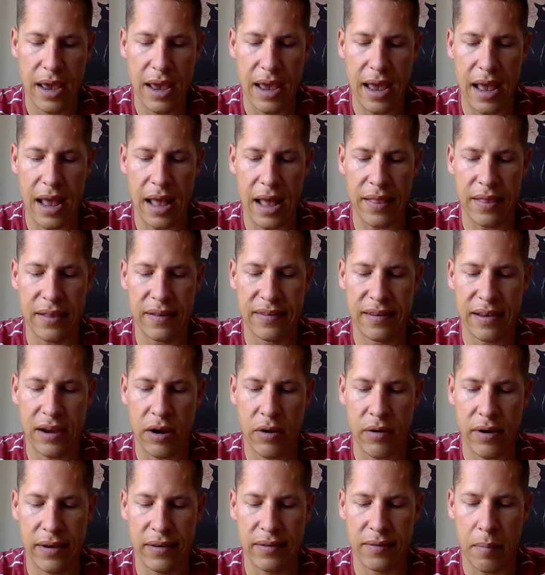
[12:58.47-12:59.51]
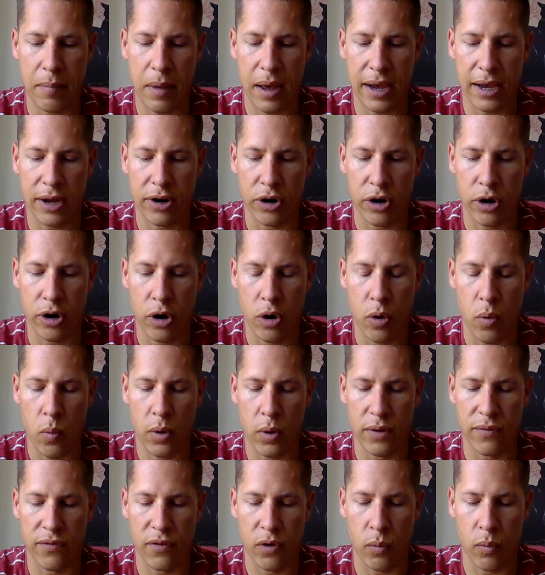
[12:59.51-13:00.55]
And the teres minor, one
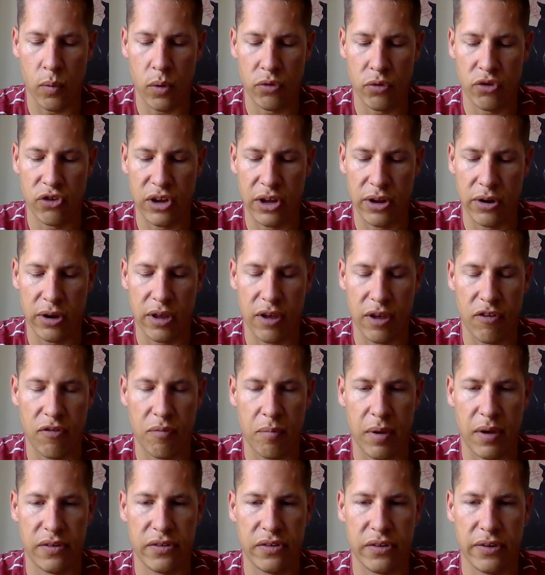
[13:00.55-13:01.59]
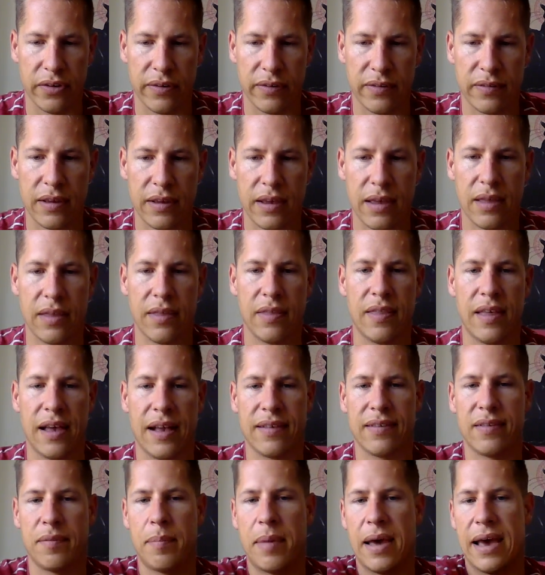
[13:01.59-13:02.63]
of your rotator cuff muscles,
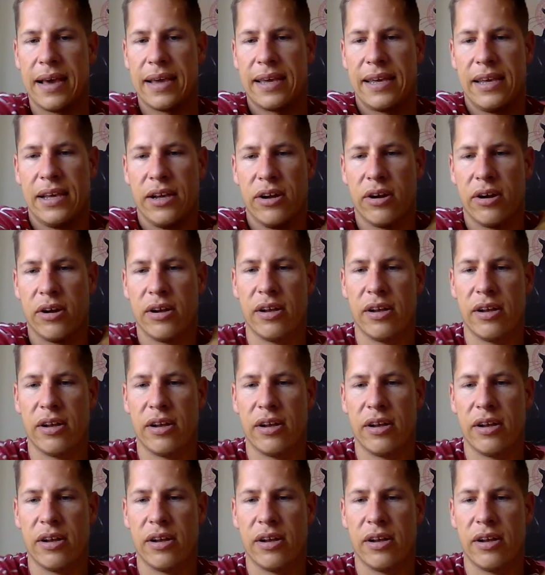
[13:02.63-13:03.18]
that's back here.